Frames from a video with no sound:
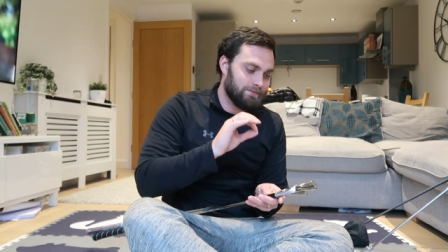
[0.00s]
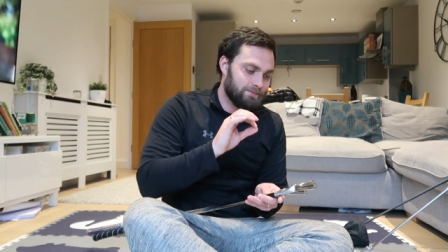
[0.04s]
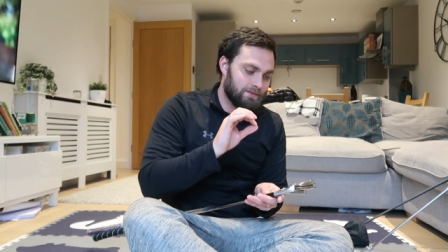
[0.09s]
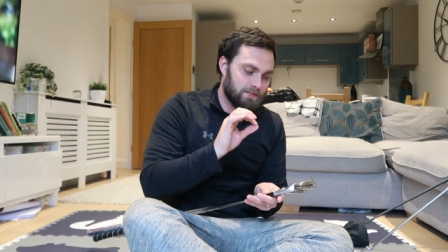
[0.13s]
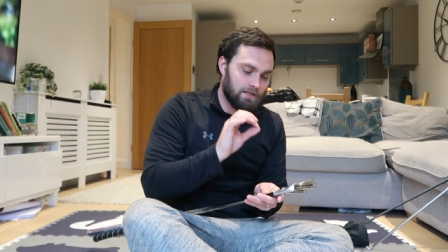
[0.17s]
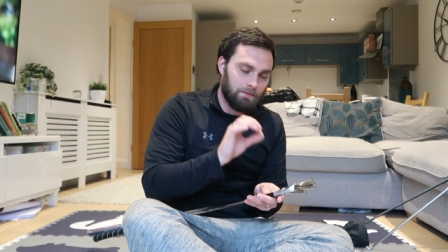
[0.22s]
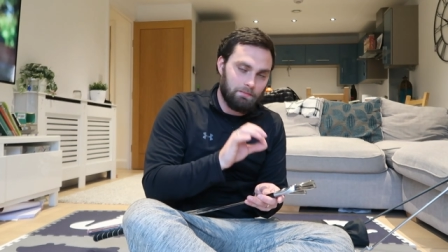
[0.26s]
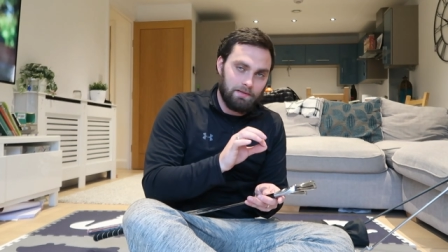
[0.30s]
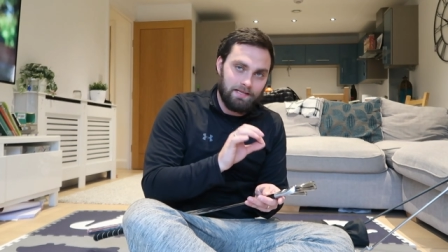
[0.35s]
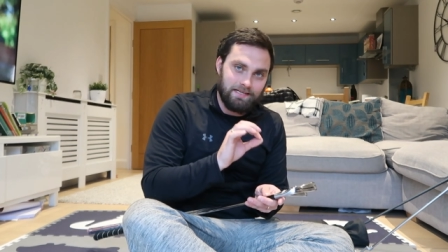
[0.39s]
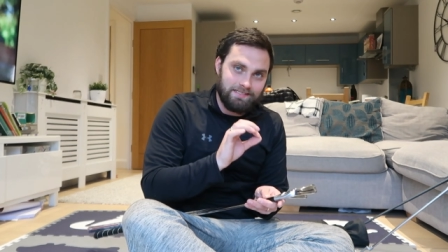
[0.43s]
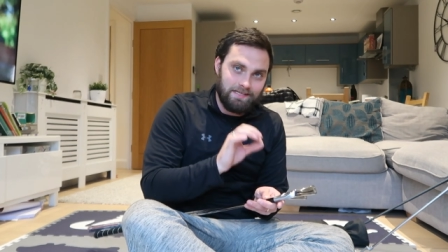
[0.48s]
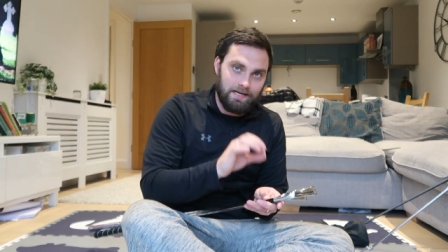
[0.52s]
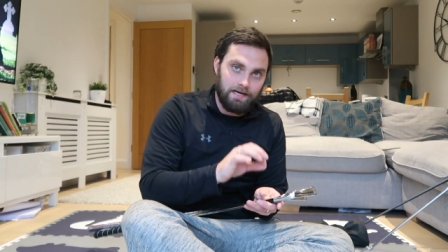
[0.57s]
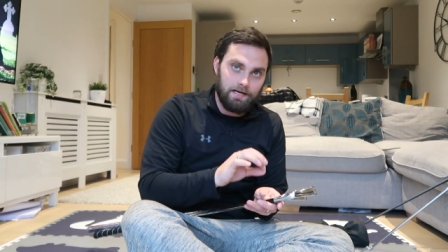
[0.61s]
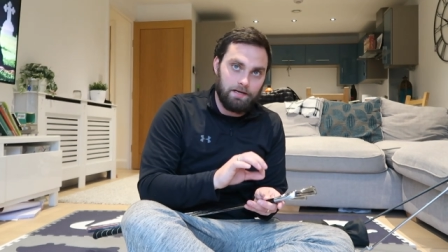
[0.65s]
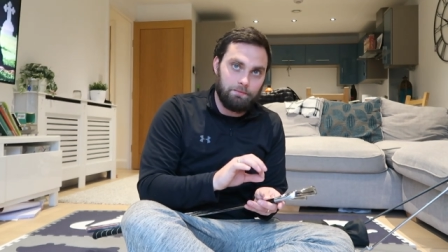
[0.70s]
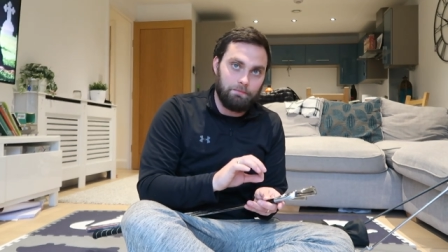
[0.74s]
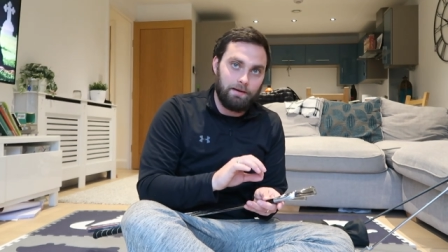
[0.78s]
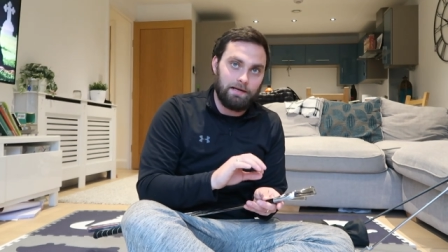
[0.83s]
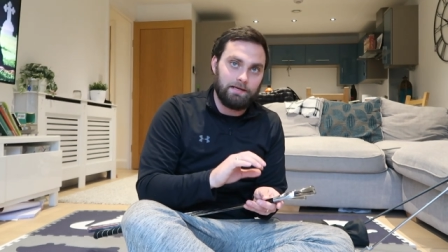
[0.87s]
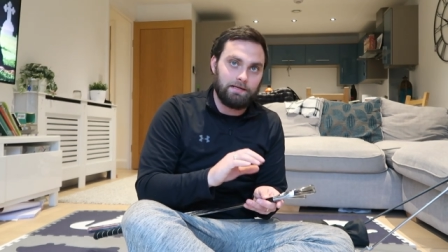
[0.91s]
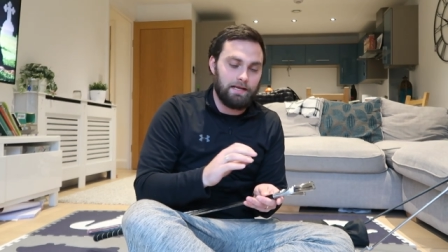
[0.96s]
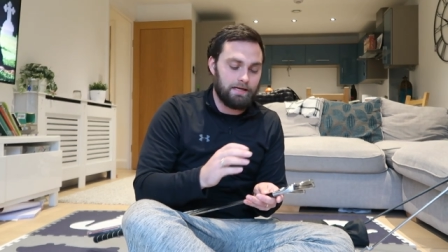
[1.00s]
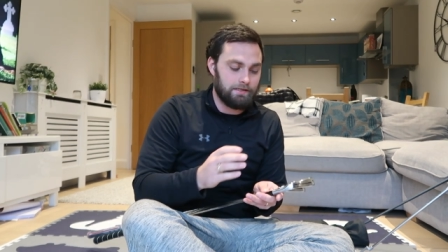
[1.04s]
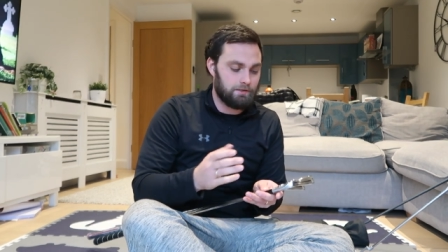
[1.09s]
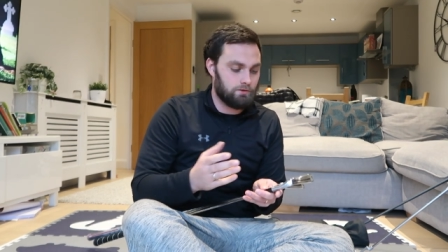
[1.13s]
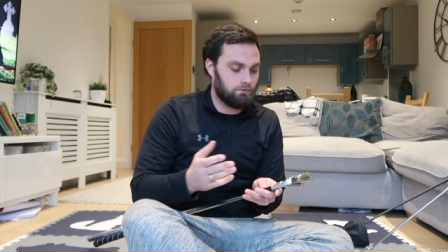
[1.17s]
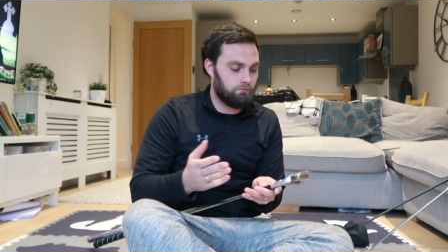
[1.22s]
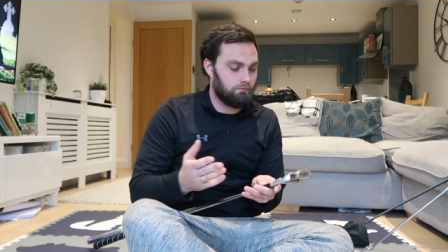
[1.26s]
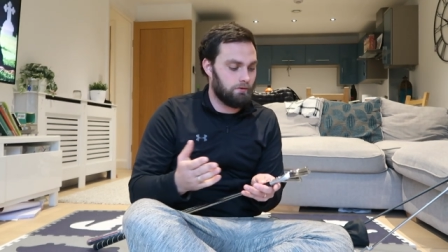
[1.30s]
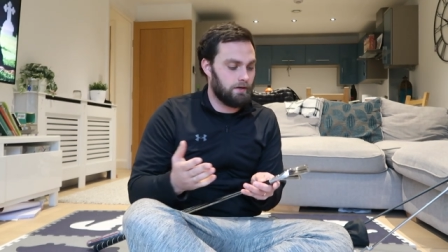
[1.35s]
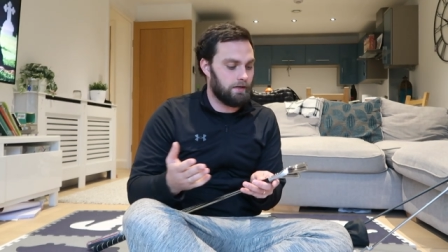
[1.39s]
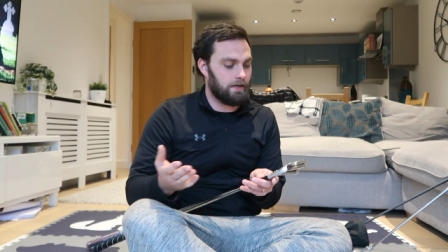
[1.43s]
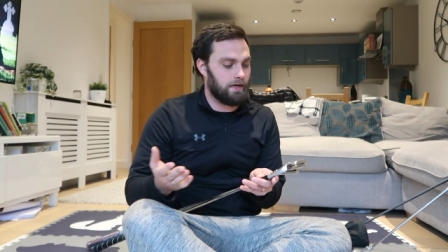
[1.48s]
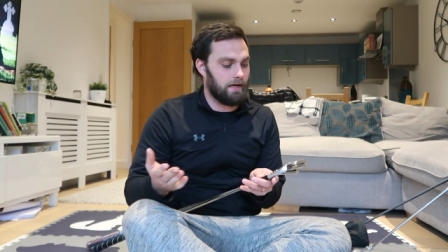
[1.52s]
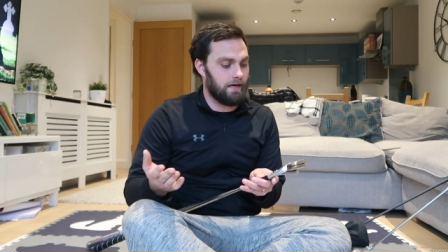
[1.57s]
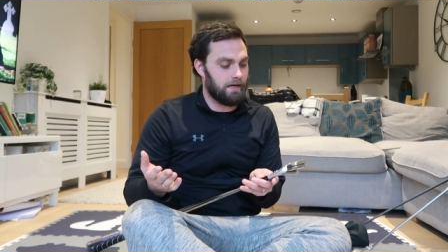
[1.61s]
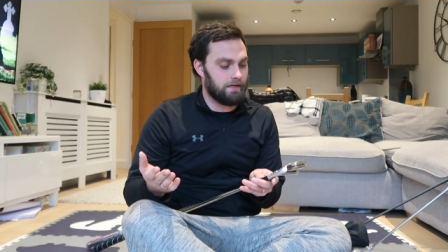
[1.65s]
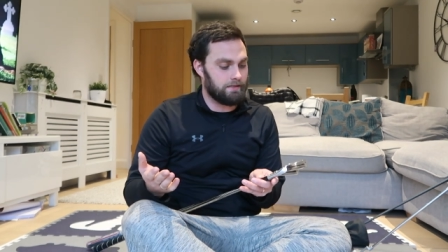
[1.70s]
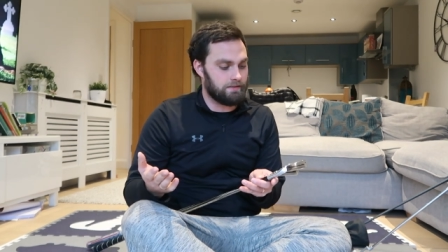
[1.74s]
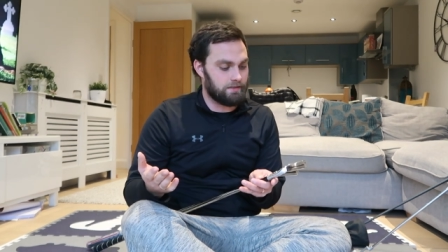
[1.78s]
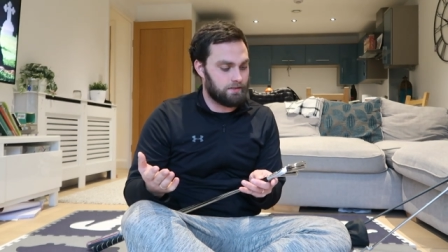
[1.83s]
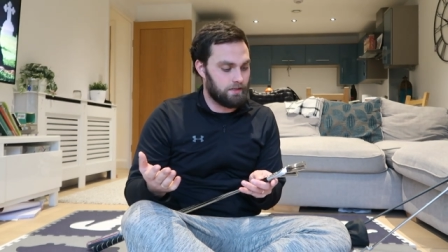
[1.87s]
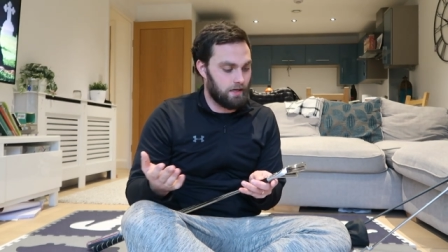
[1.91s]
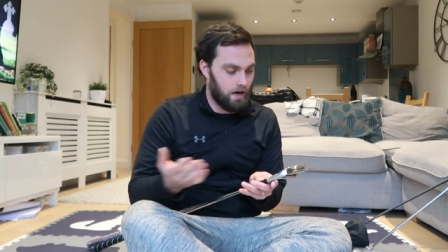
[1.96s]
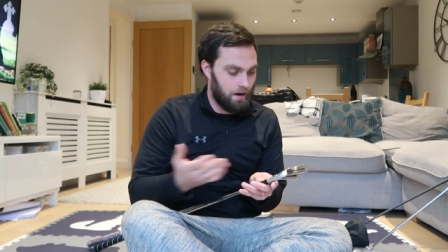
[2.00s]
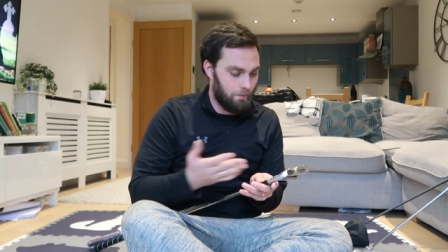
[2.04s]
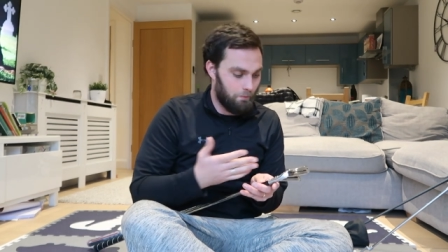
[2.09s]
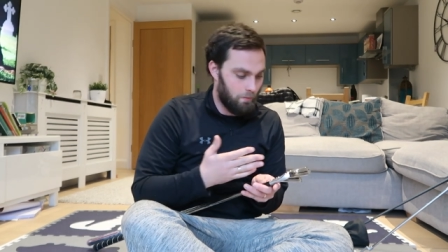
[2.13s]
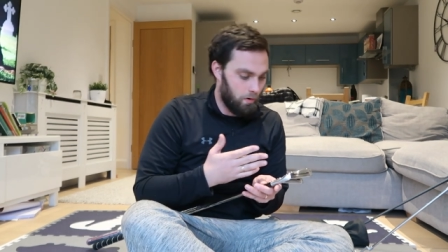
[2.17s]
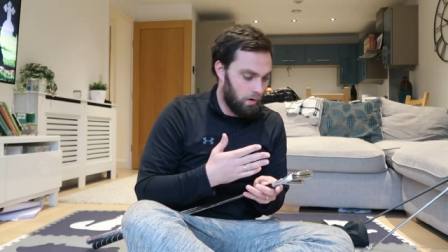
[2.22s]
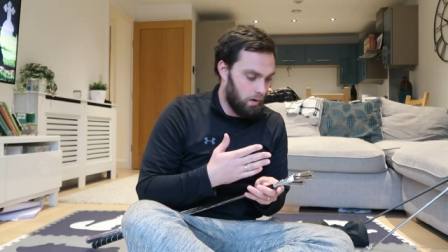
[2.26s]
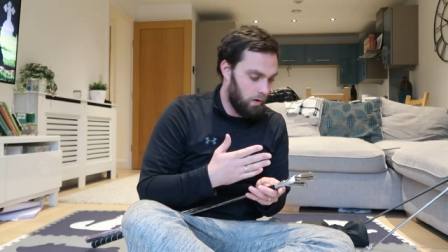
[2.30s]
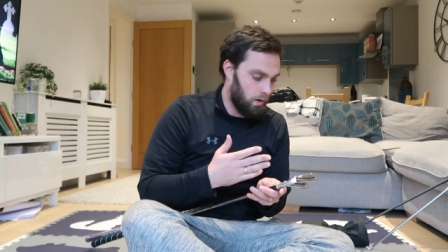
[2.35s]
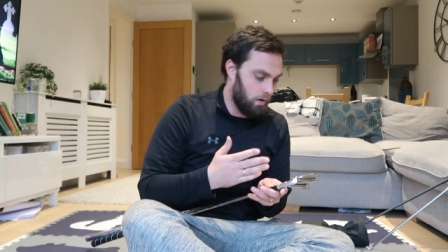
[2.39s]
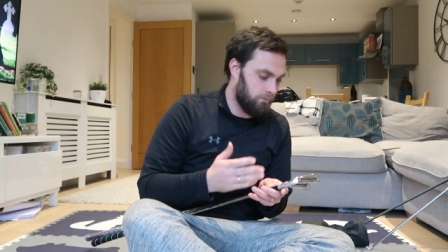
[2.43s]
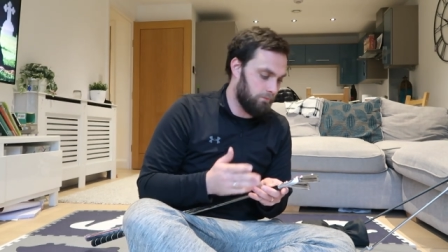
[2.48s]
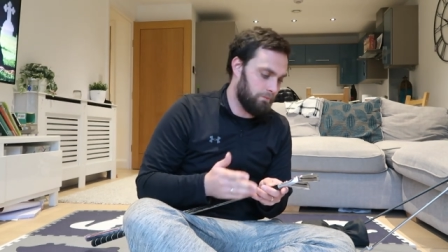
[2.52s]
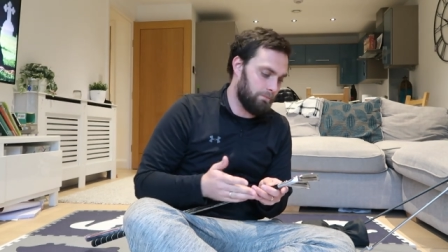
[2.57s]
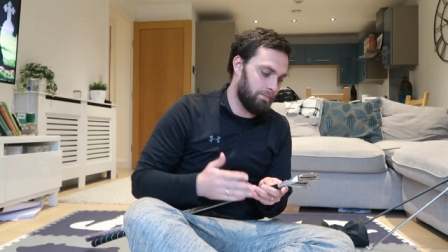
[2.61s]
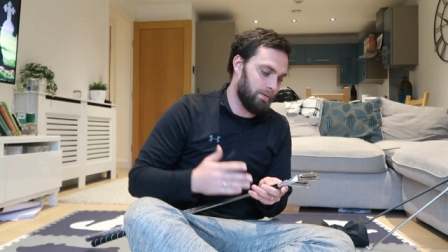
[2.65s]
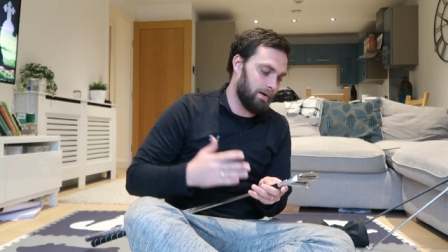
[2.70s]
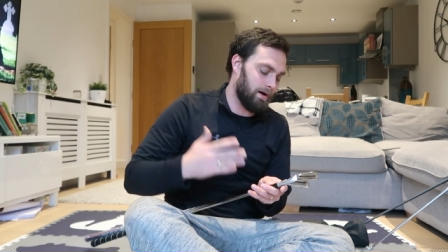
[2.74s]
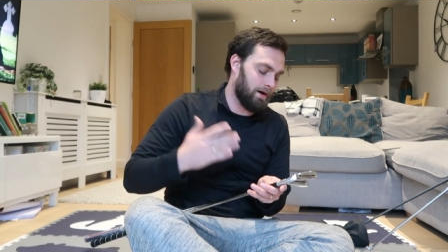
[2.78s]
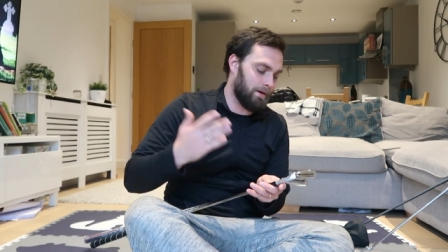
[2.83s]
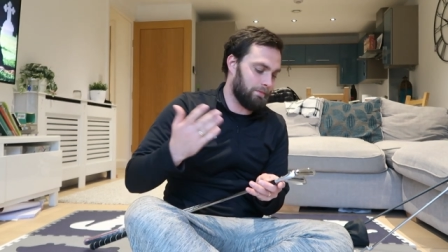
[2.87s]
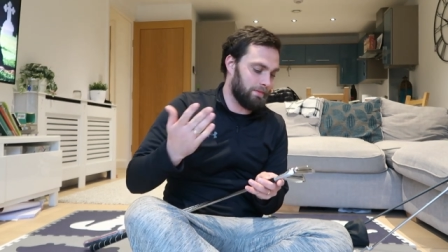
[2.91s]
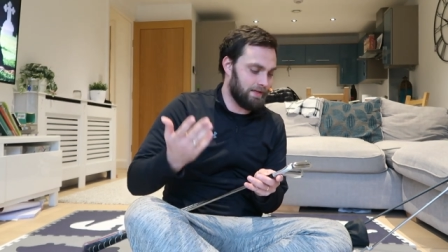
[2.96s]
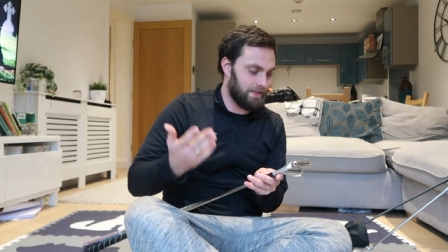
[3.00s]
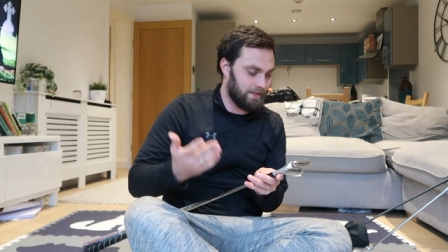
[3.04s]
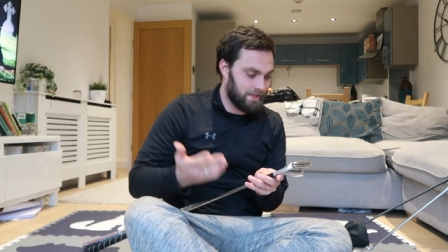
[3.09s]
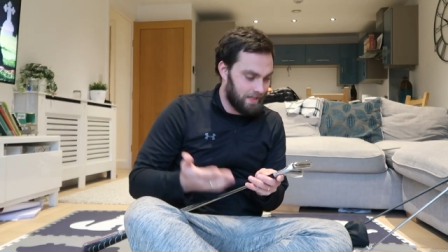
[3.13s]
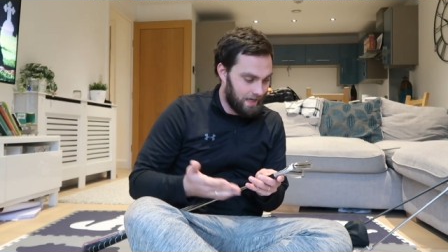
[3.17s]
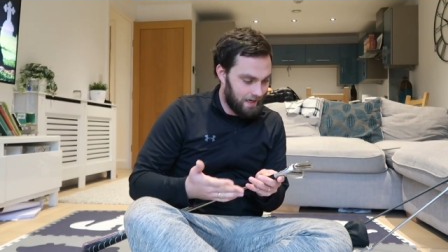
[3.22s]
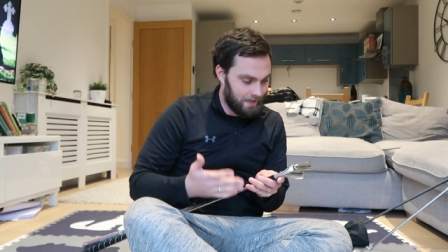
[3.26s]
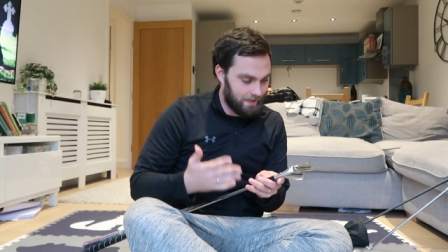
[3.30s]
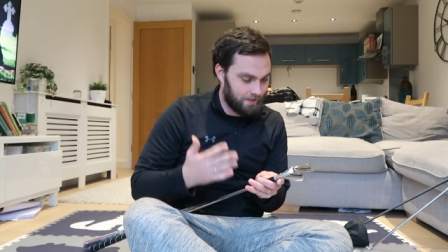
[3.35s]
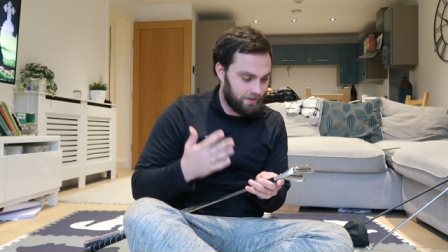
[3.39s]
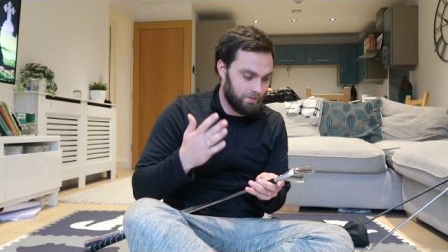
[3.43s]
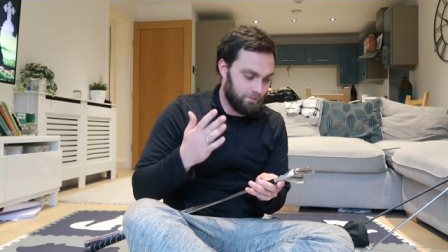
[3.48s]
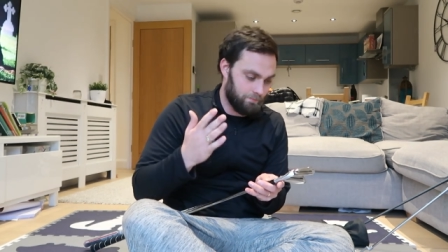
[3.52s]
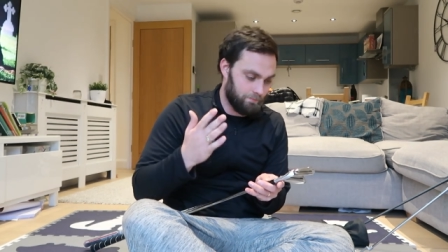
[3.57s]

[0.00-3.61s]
Some of the TaylorMade lettering has come off, but I mean, that